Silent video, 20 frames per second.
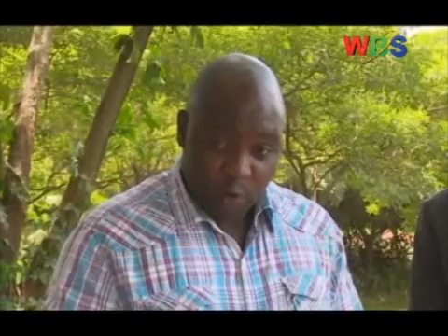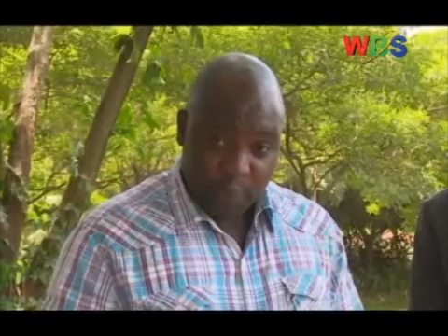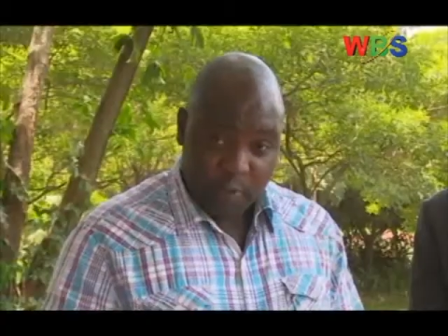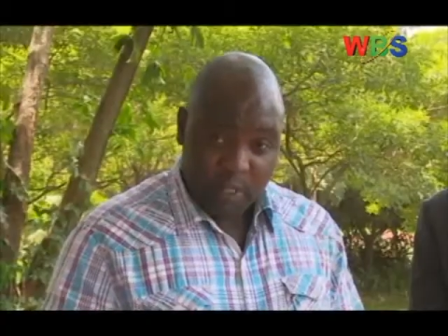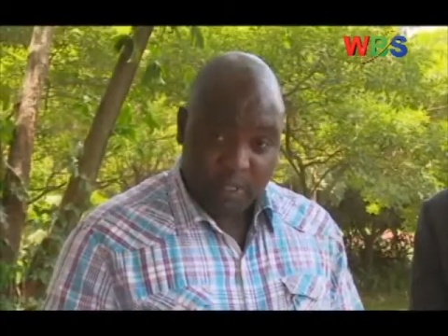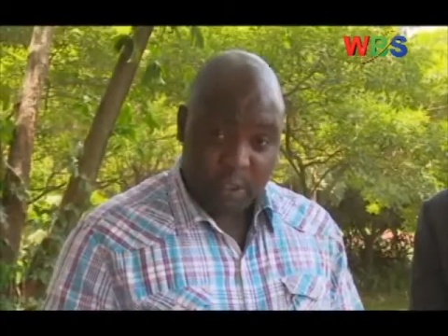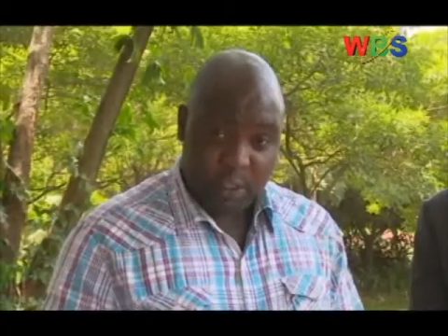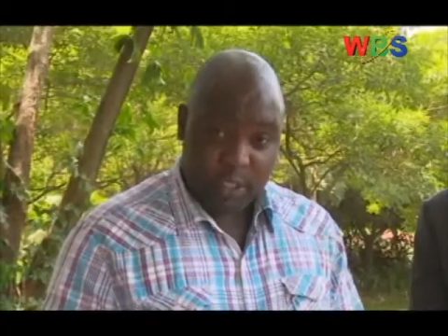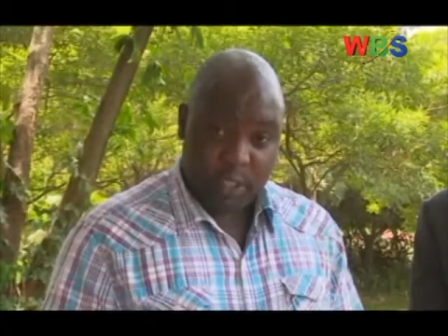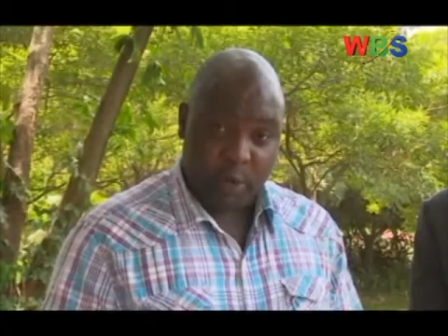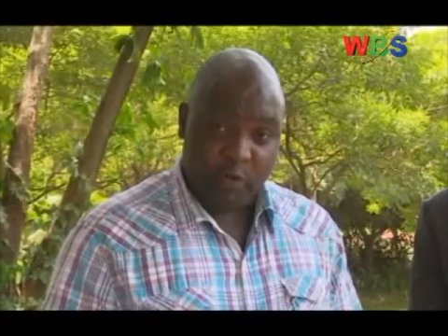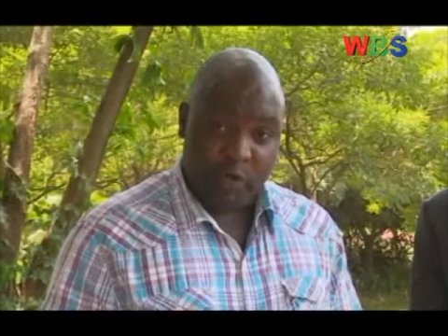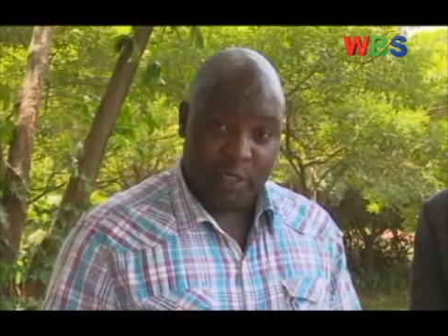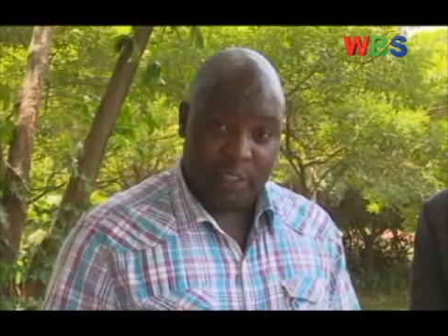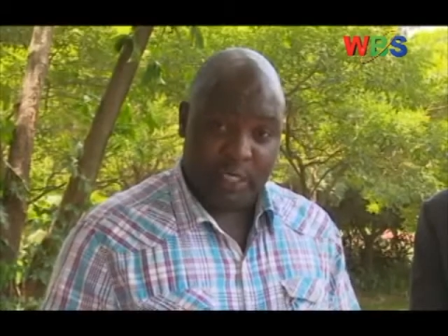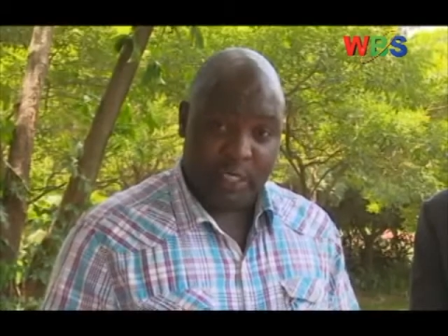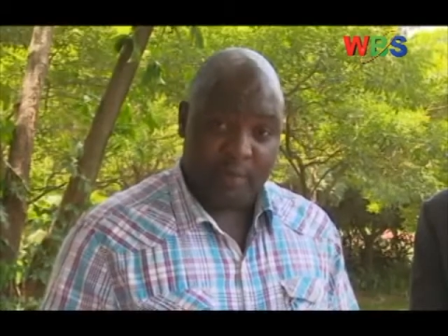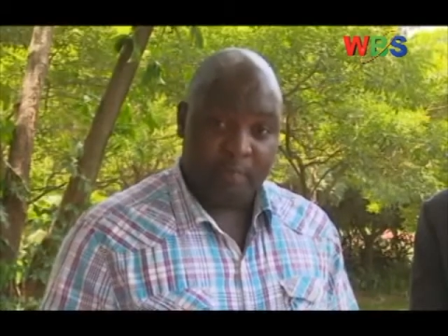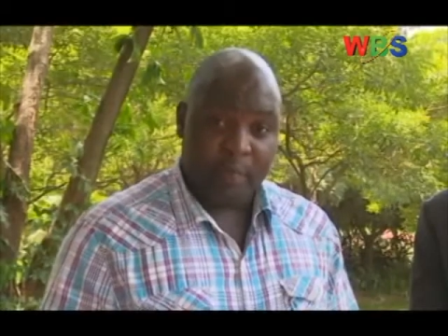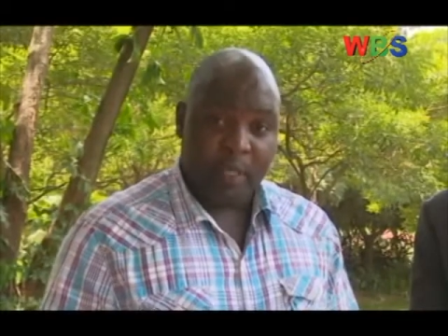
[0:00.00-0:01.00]
of
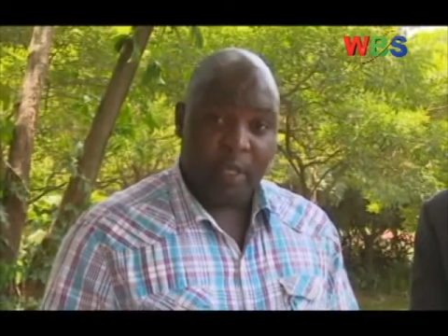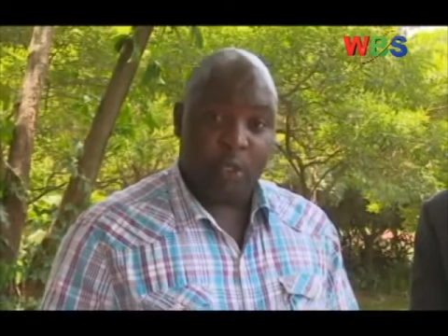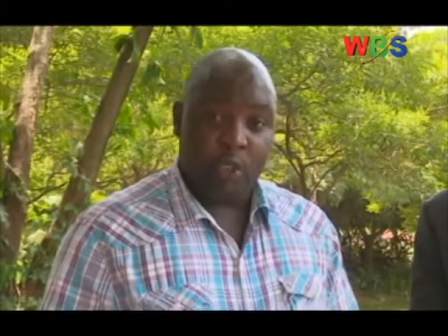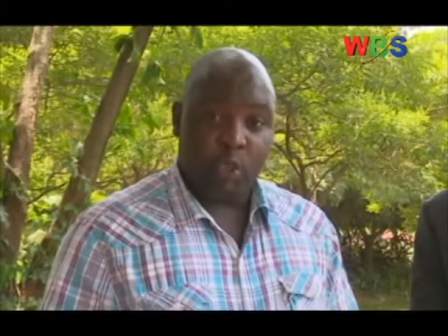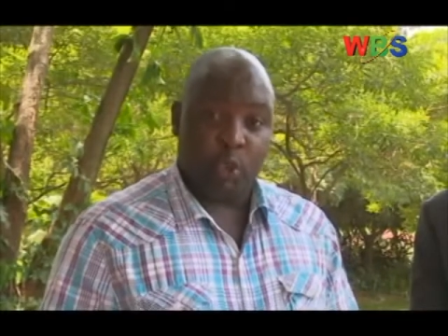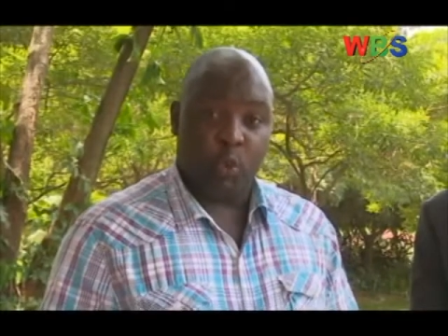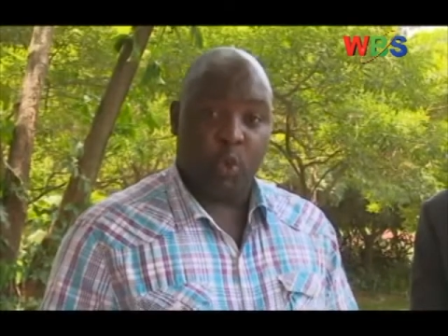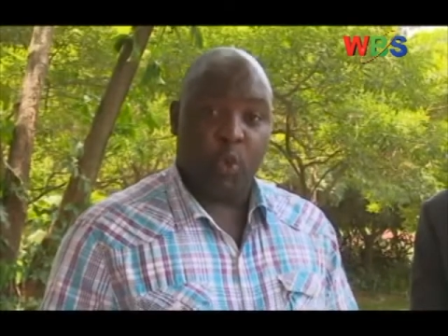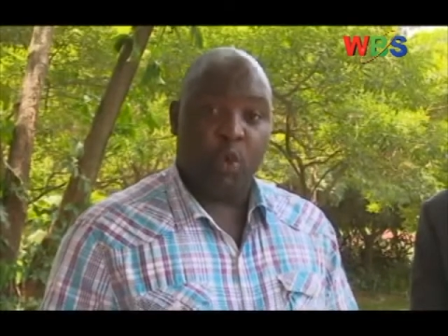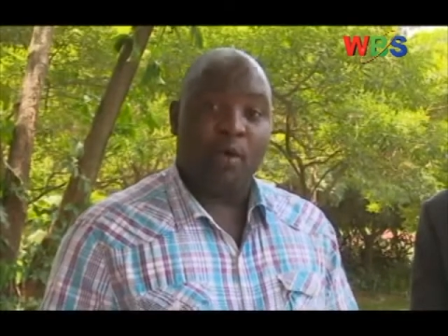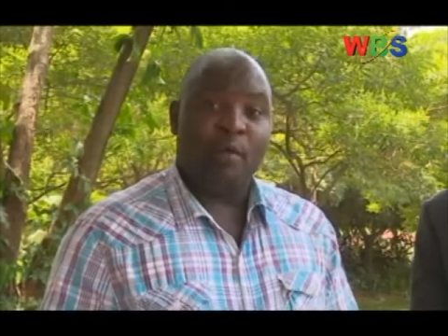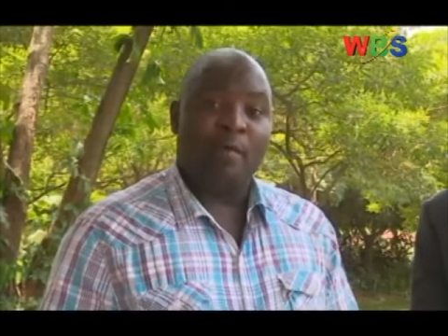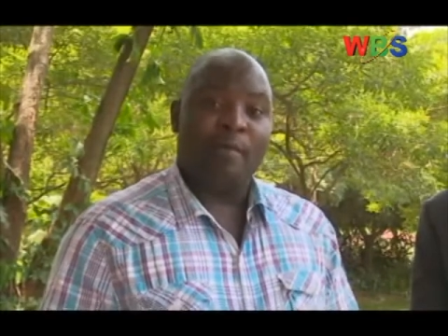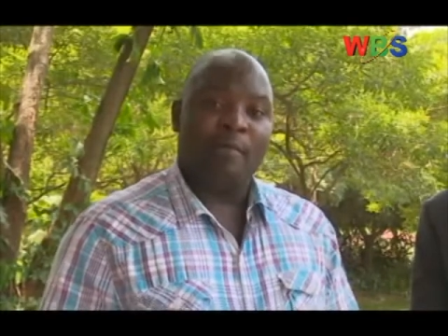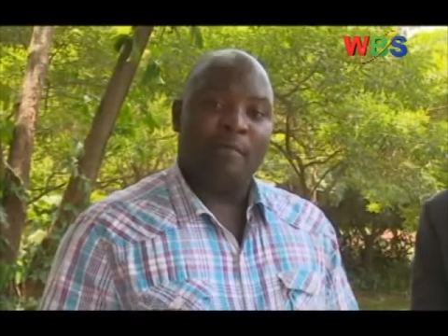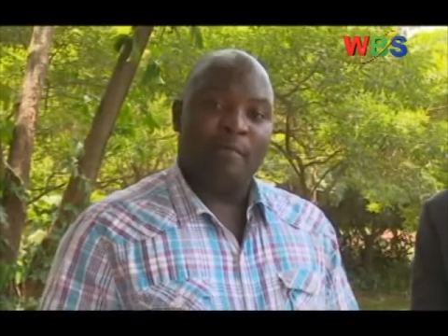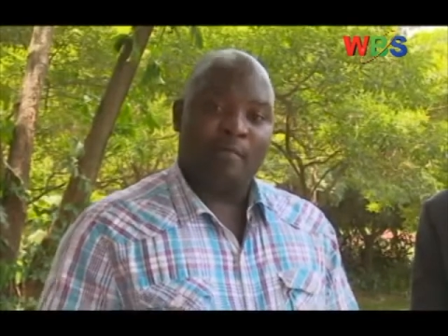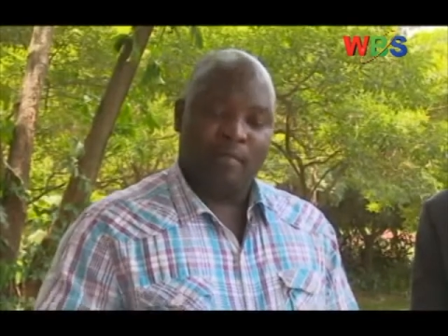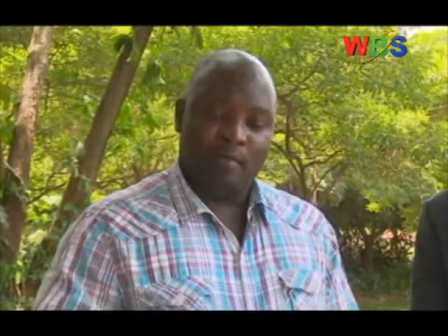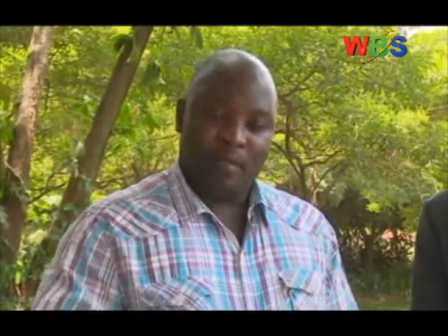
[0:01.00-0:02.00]
insecurity to
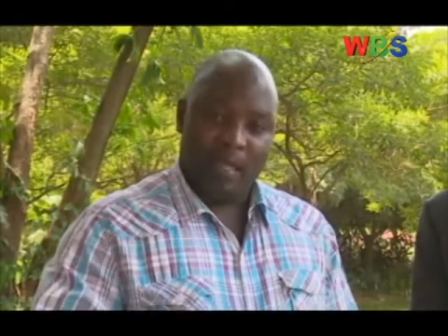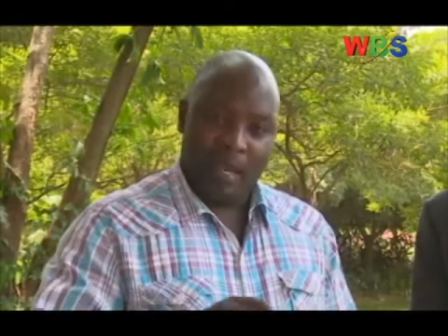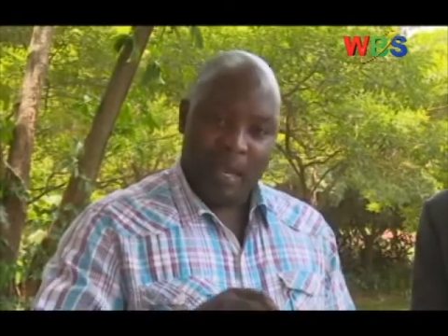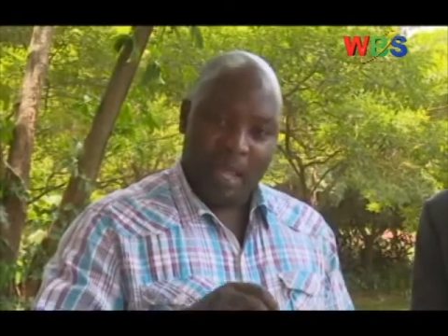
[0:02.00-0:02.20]
the